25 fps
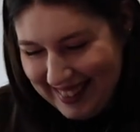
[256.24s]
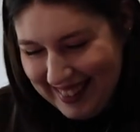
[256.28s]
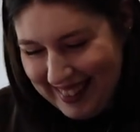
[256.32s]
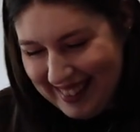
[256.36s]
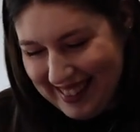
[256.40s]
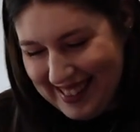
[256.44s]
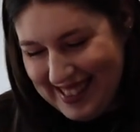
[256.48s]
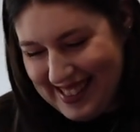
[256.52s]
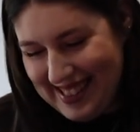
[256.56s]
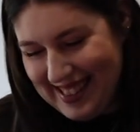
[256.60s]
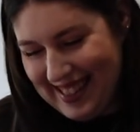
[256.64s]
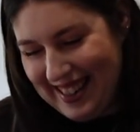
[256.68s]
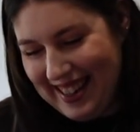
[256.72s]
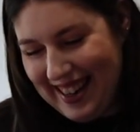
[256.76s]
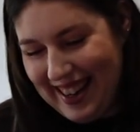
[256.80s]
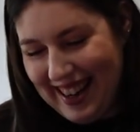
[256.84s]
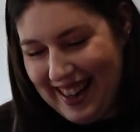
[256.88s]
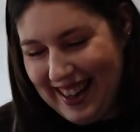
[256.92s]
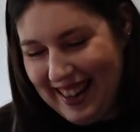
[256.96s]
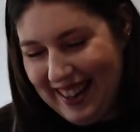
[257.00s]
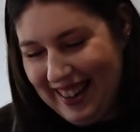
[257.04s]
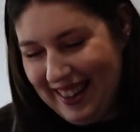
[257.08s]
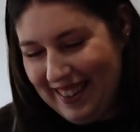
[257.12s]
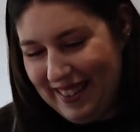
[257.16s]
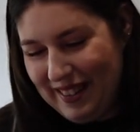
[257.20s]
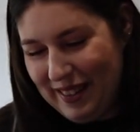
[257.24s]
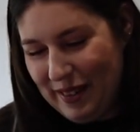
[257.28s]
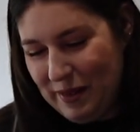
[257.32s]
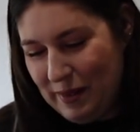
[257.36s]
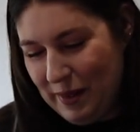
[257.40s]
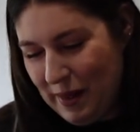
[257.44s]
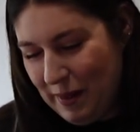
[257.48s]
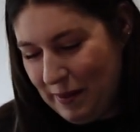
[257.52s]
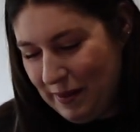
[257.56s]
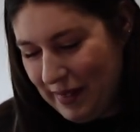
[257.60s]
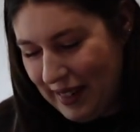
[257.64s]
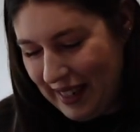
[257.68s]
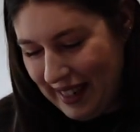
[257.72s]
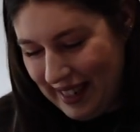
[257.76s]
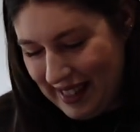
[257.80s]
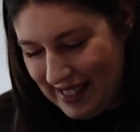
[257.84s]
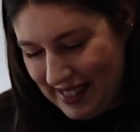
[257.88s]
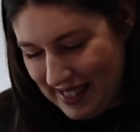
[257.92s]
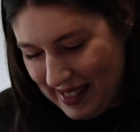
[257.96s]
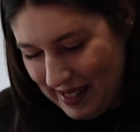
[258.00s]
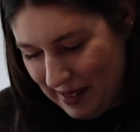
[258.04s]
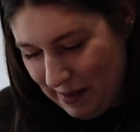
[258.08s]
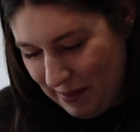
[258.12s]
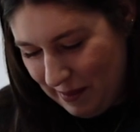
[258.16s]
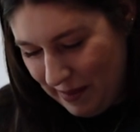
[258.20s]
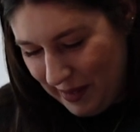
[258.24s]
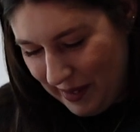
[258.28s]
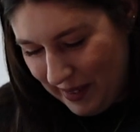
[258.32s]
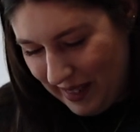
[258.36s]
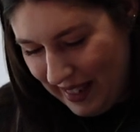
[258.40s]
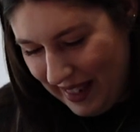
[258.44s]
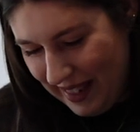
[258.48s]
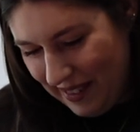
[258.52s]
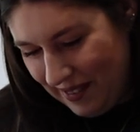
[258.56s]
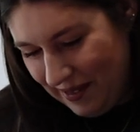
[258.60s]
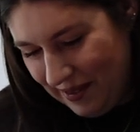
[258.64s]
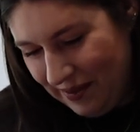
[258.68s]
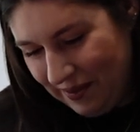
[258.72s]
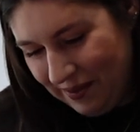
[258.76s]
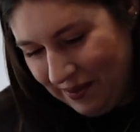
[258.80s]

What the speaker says: That's all right. You remembered at some point.